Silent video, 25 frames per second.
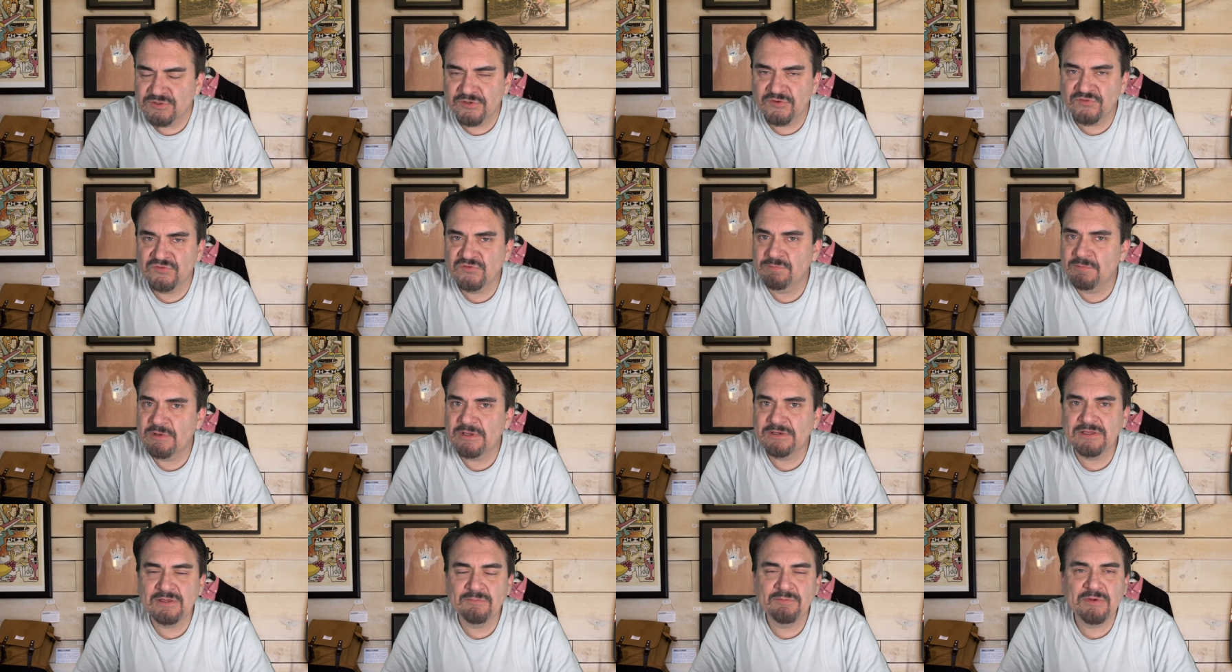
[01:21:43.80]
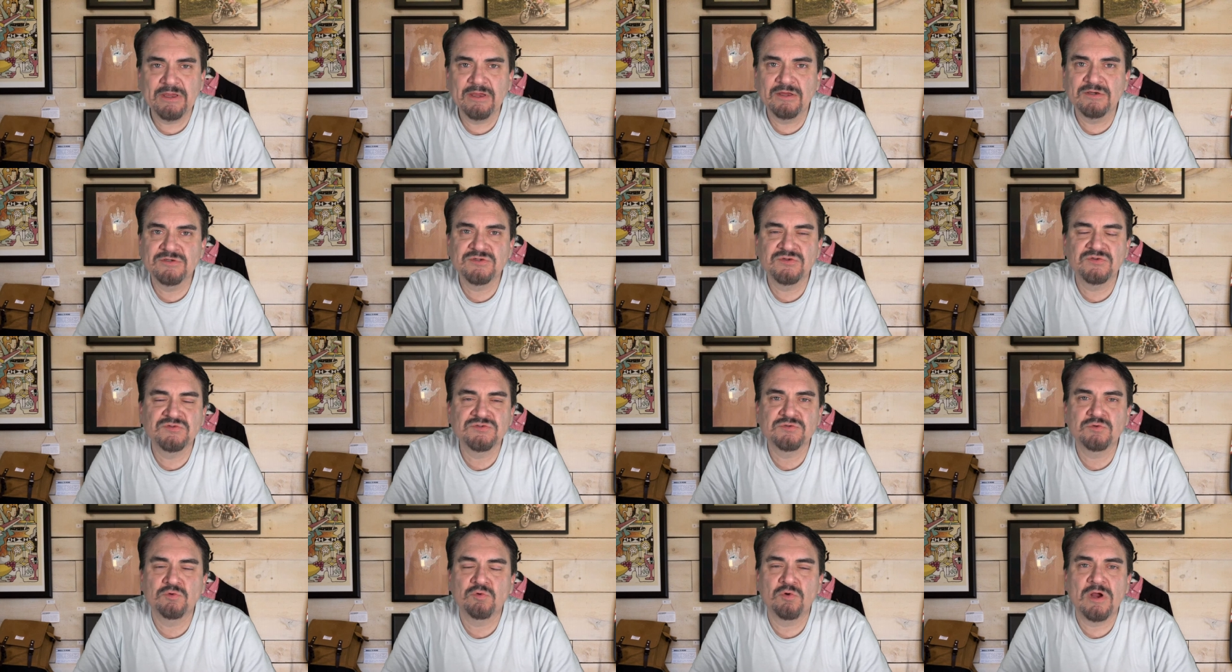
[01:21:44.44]
List them on eBay and
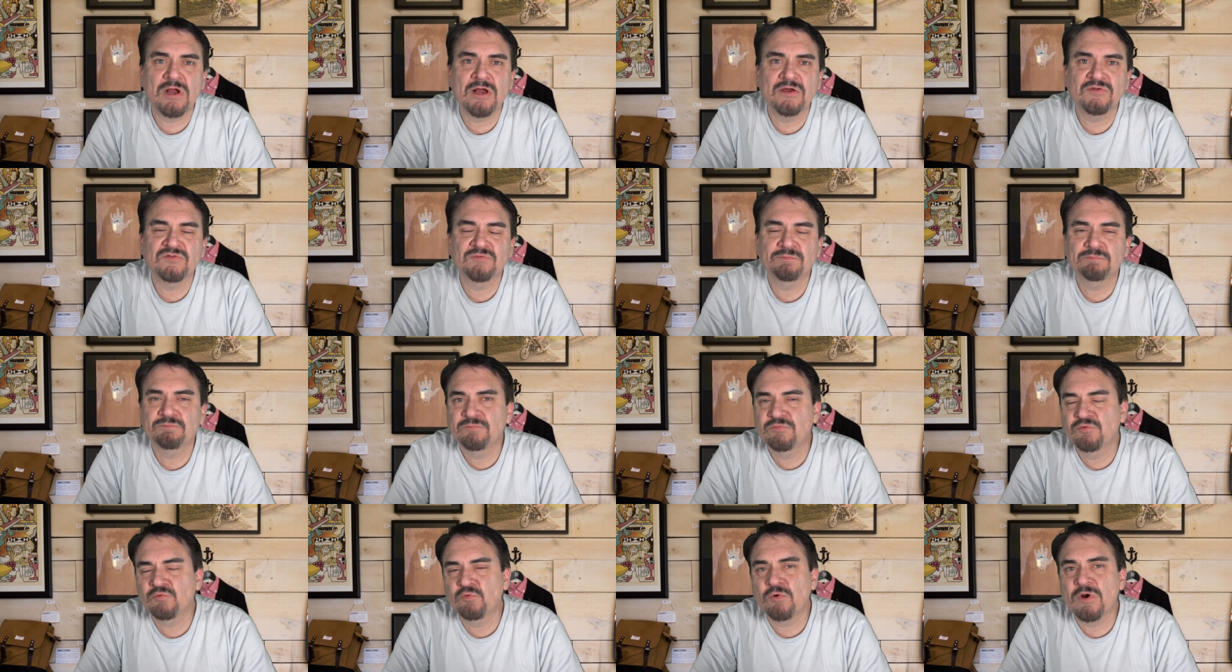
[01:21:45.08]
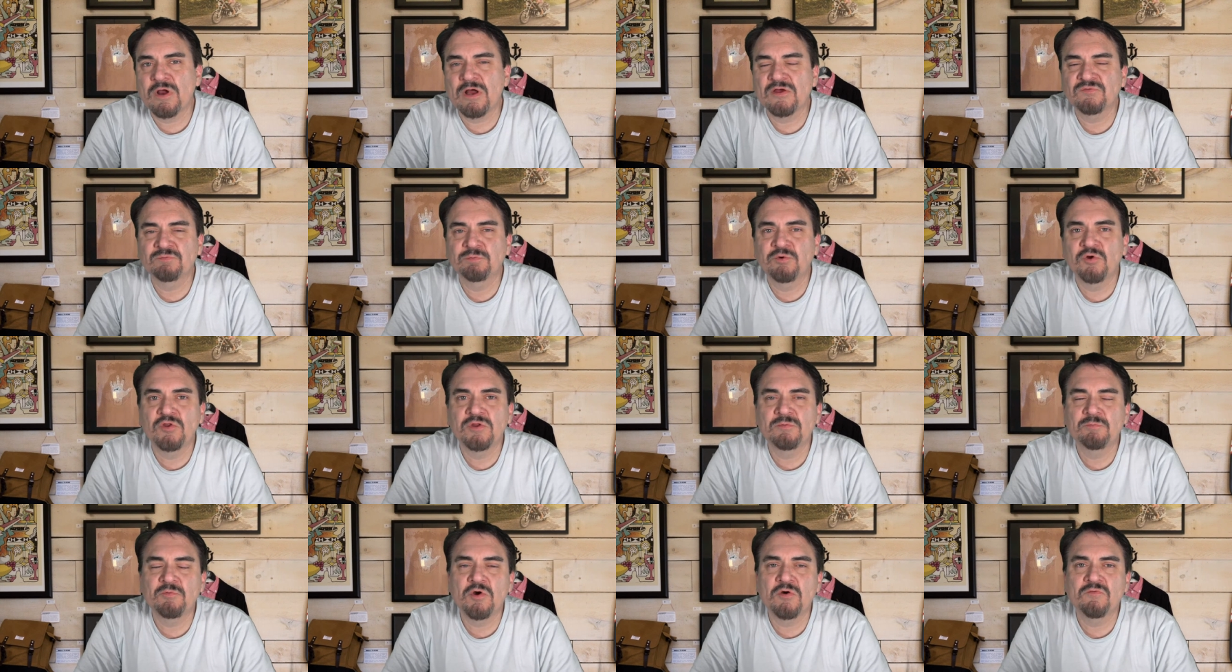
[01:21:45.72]
just cross
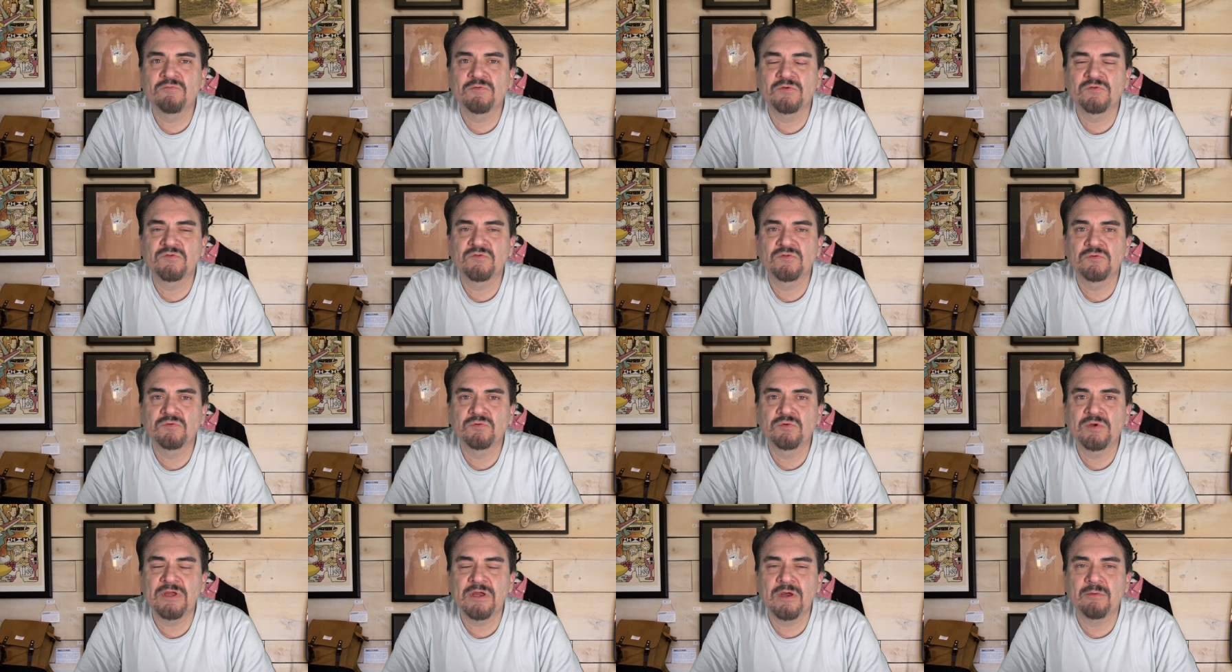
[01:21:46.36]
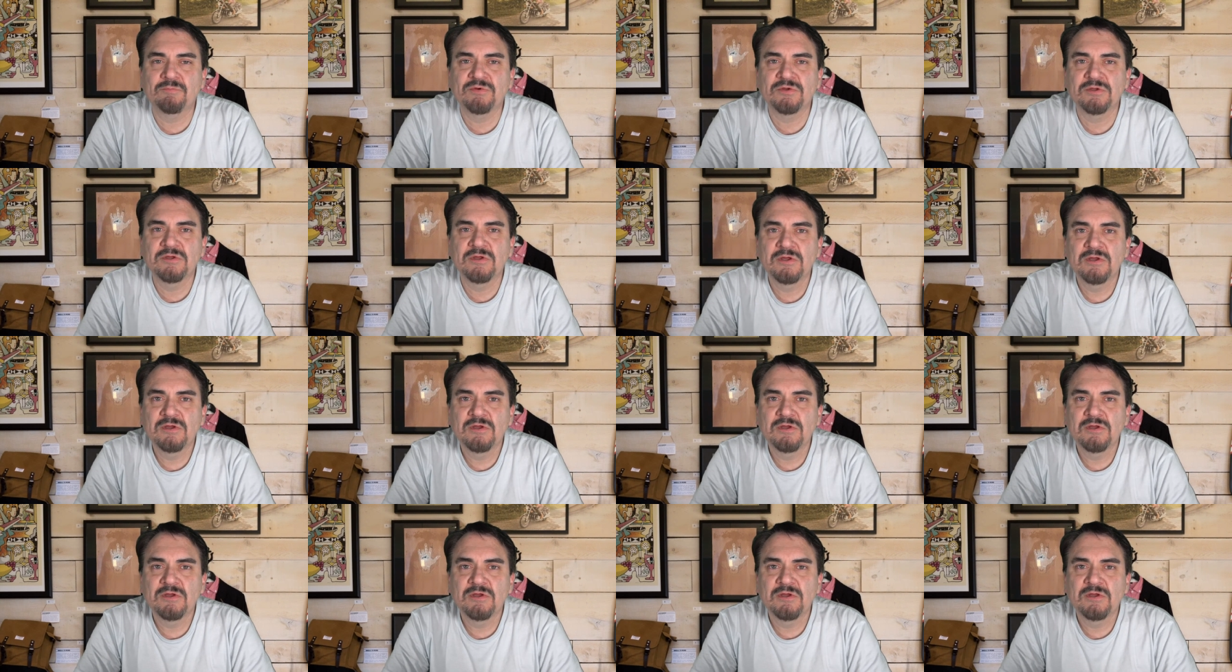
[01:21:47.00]
pull them over to HIP.